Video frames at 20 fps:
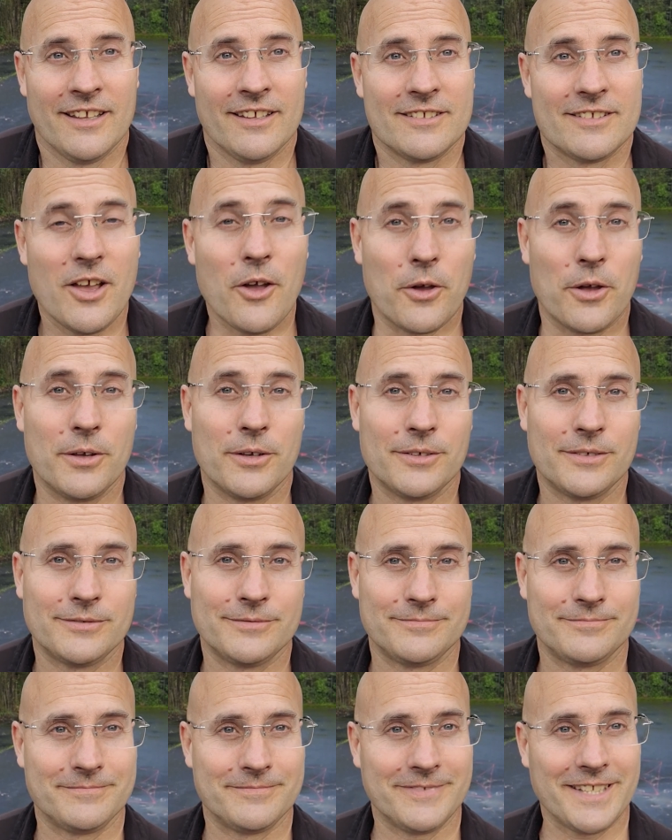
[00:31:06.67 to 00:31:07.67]
So,
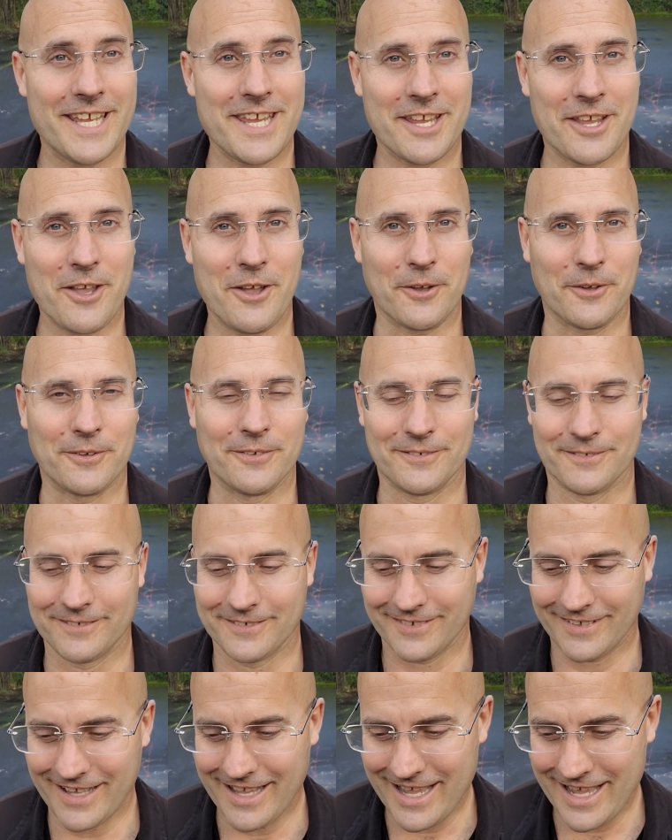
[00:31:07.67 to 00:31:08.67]
there you go.
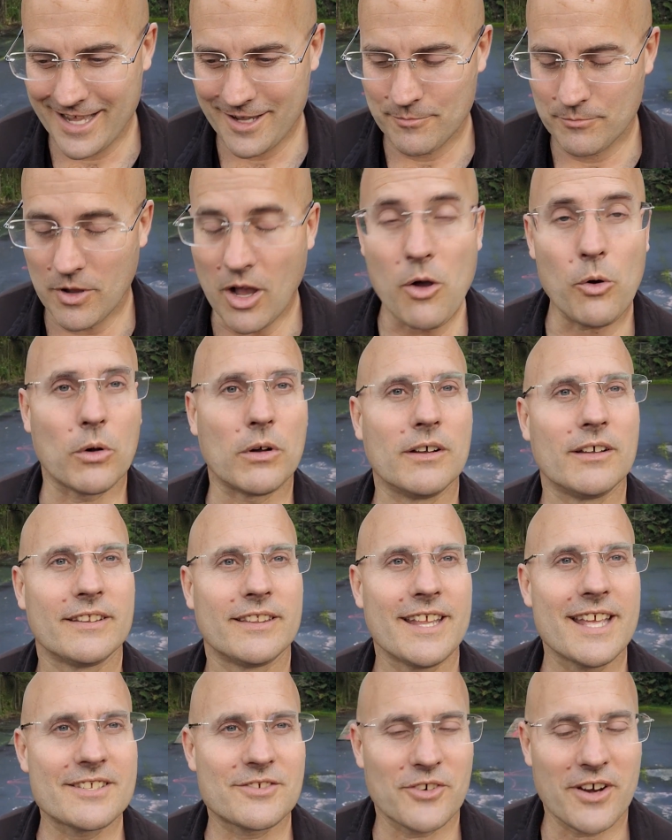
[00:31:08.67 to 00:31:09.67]

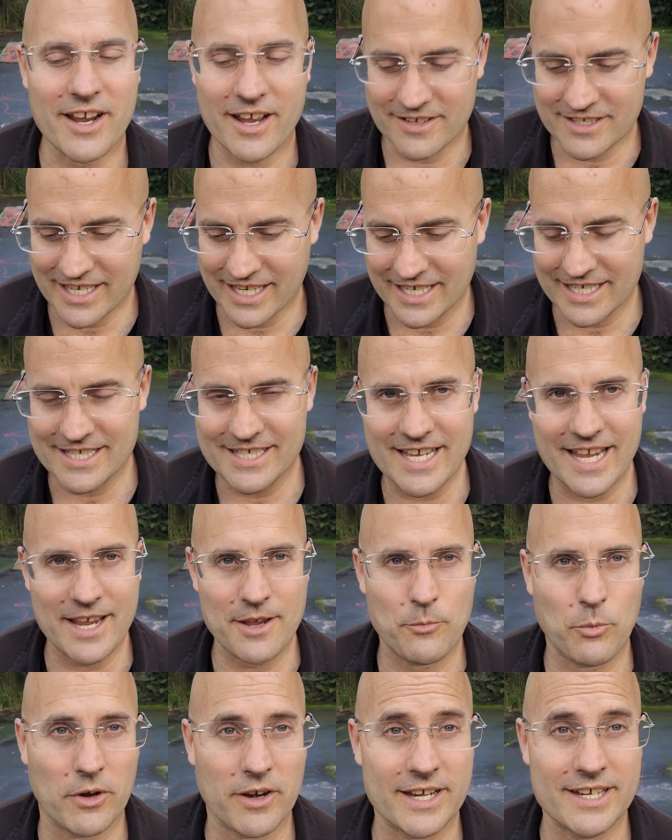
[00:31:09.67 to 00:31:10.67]
That's right. I was going to
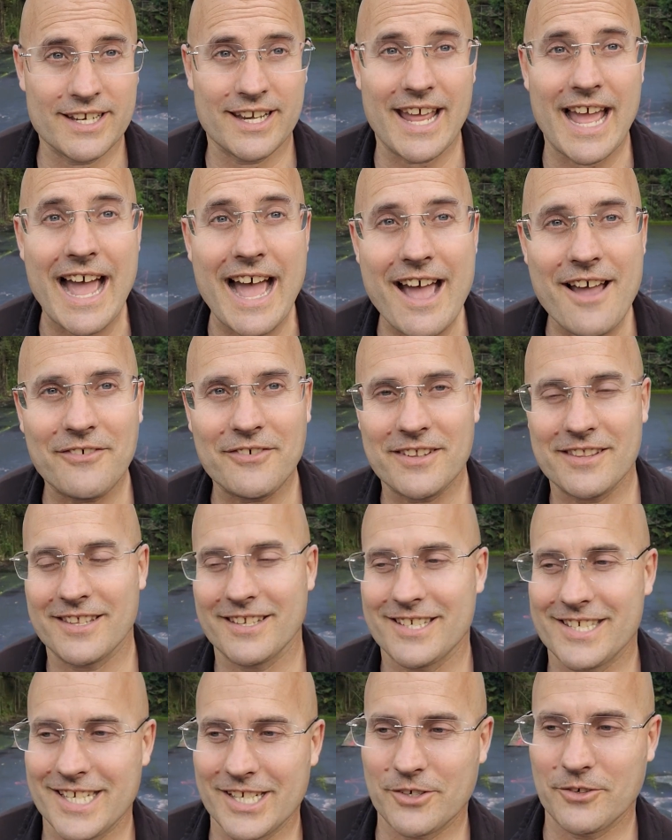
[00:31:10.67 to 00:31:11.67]
say what I did after
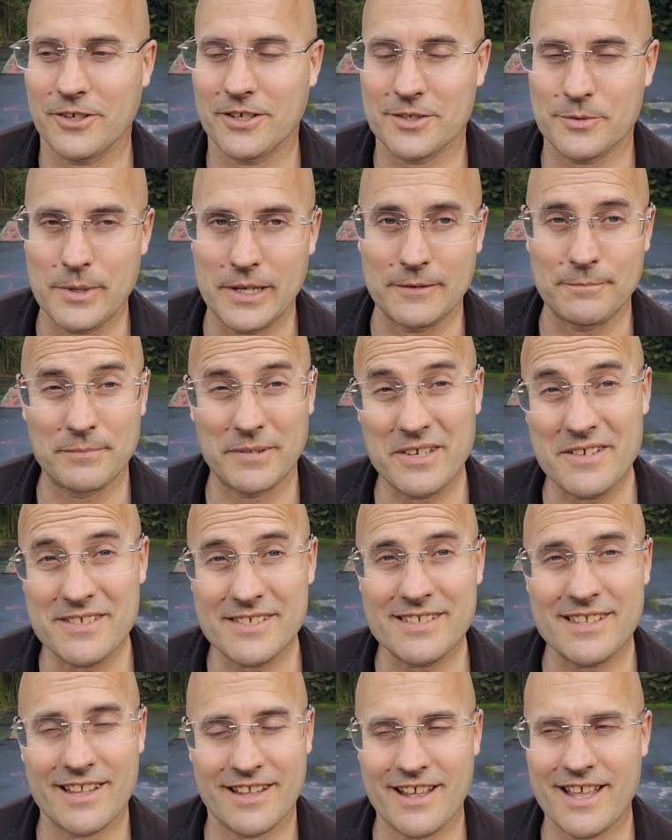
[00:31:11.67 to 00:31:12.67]
the Qigong as well,
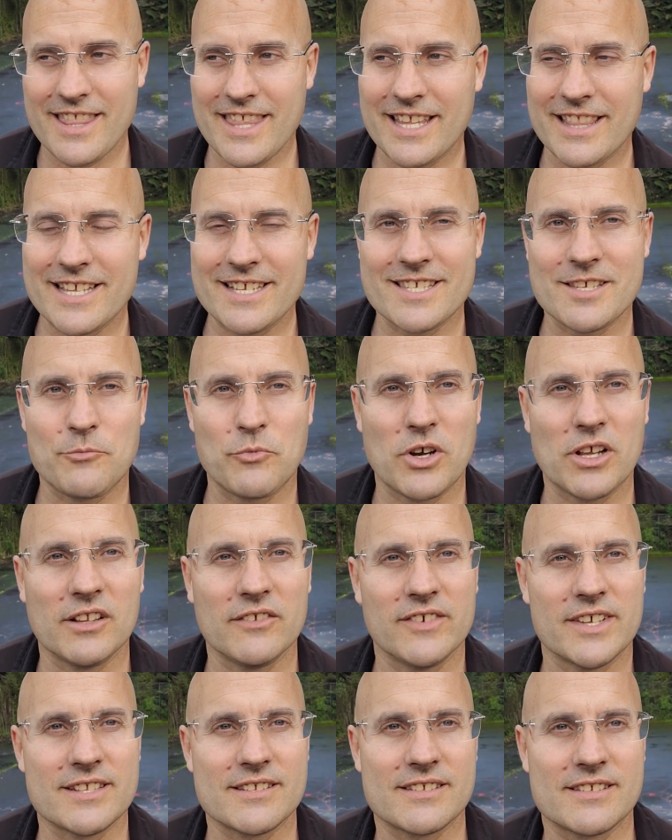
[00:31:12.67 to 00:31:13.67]
because I think there's some
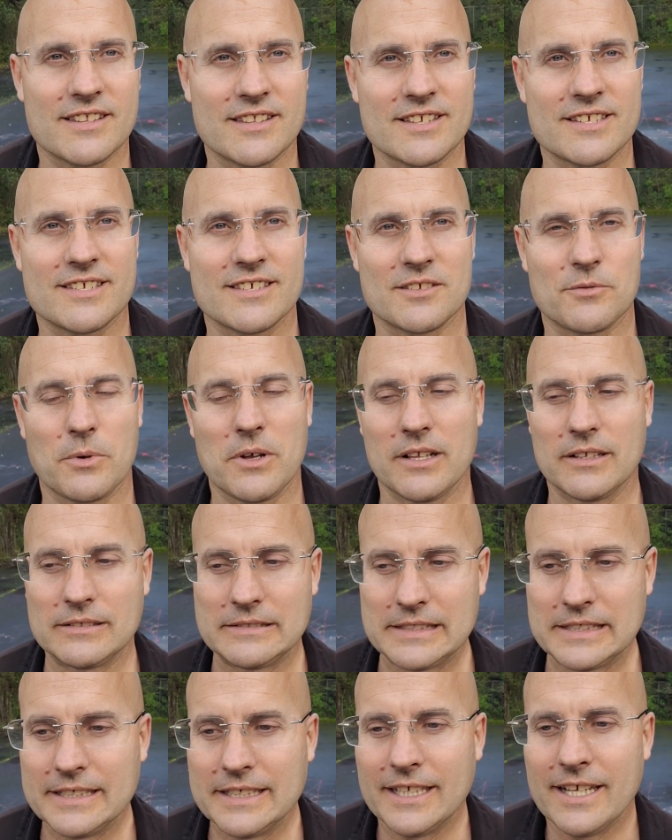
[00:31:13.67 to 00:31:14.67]
relevance to this as well.
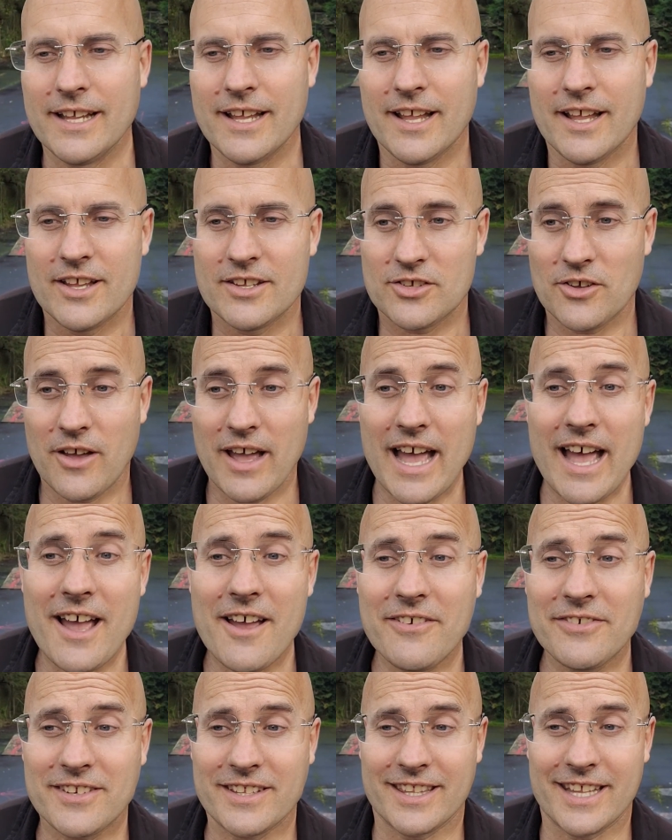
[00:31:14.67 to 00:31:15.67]
So
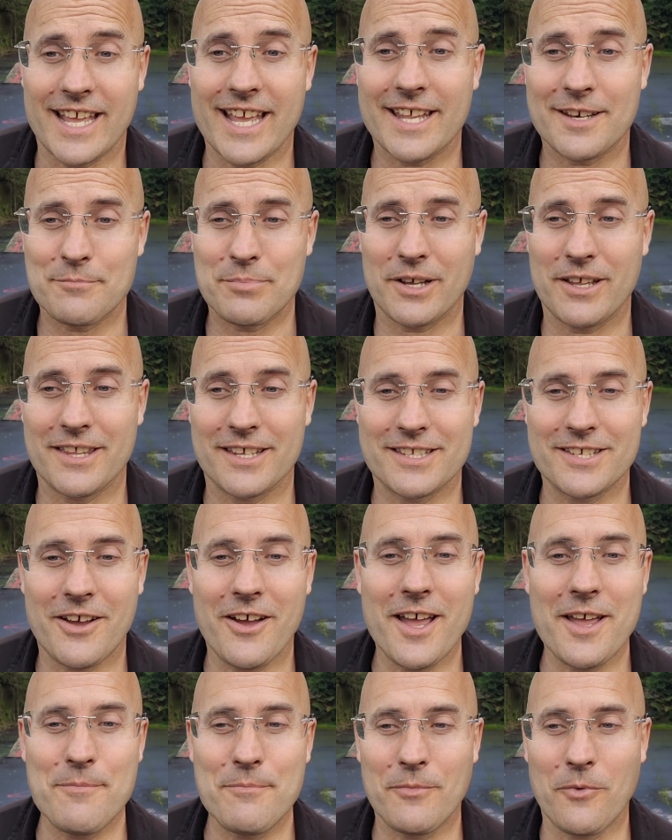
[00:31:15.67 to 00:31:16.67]
after that, by the
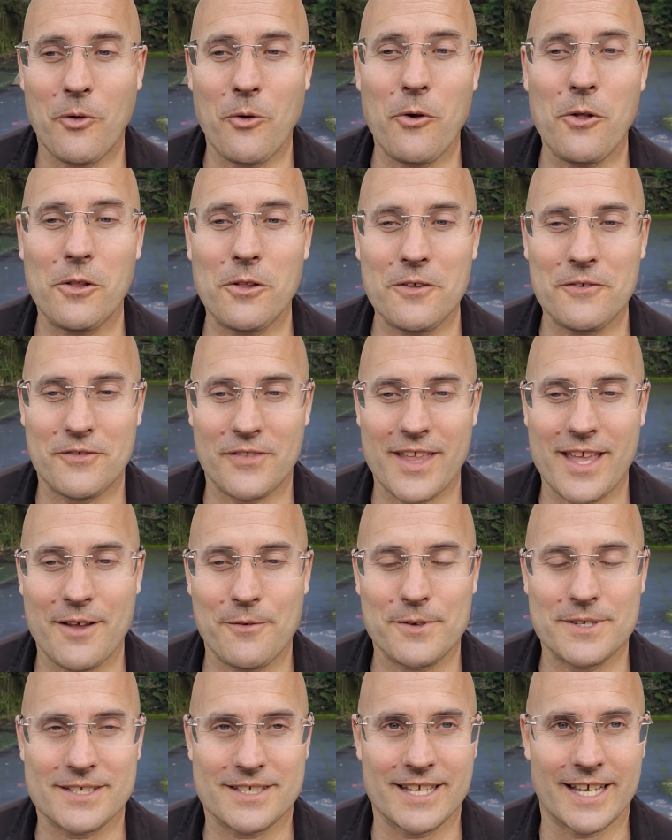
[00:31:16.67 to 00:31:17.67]
time all of
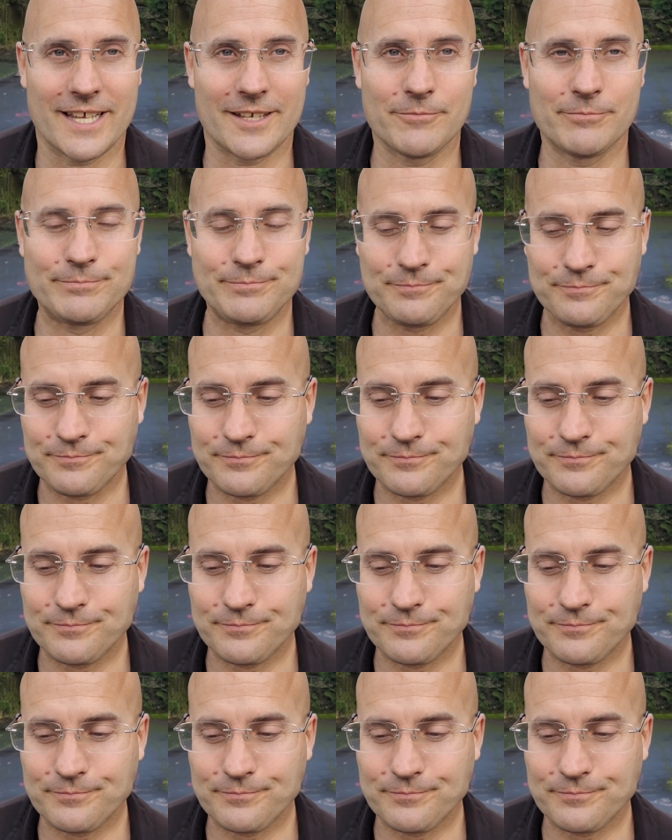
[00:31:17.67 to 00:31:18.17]
that was done,